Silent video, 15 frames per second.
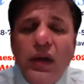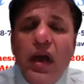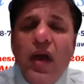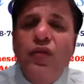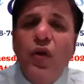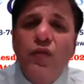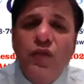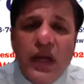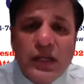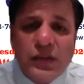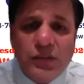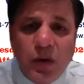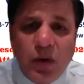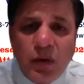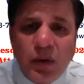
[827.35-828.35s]
If you're on
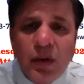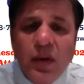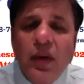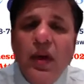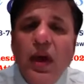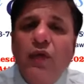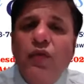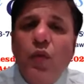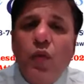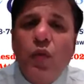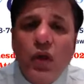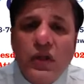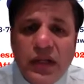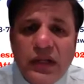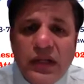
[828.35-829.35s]
Facebook, if you're
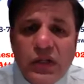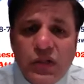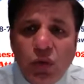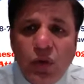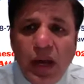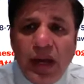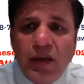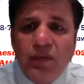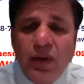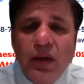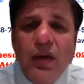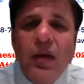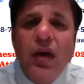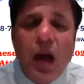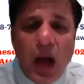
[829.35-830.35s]
watching the show live,
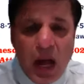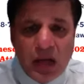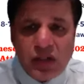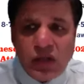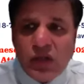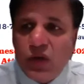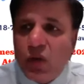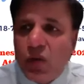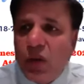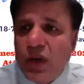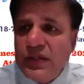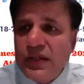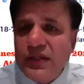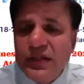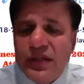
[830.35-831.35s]
ask us your
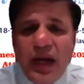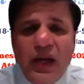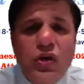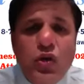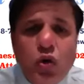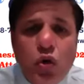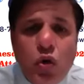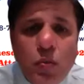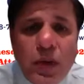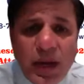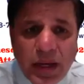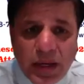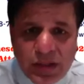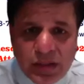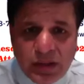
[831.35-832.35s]
questions. In 2
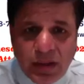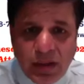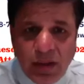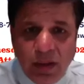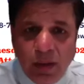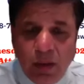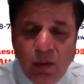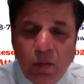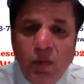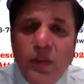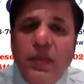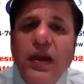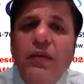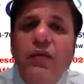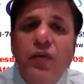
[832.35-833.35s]
minutes, we'll
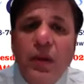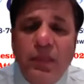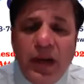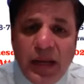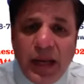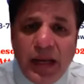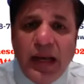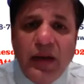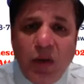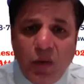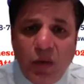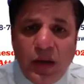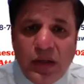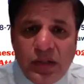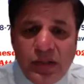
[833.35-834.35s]
be taking your
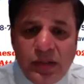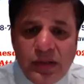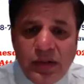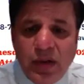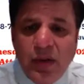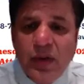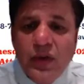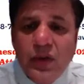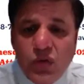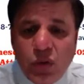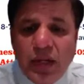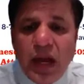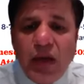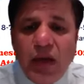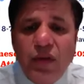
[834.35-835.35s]
questions. So
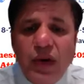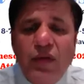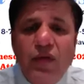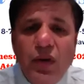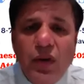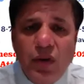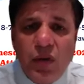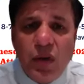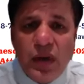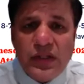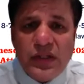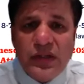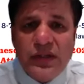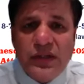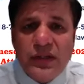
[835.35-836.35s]
get ready for your
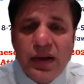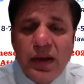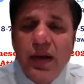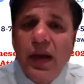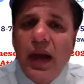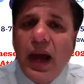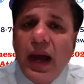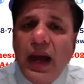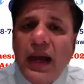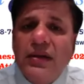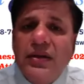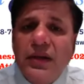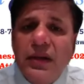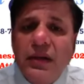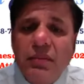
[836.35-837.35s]
questions
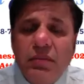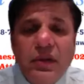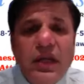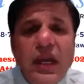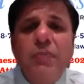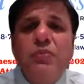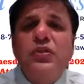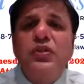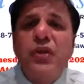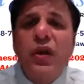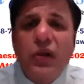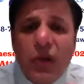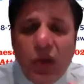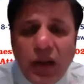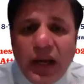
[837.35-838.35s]
and keep
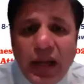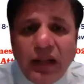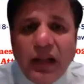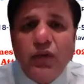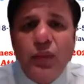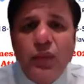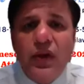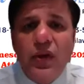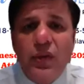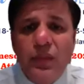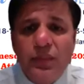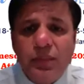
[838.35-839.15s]
circulating this video.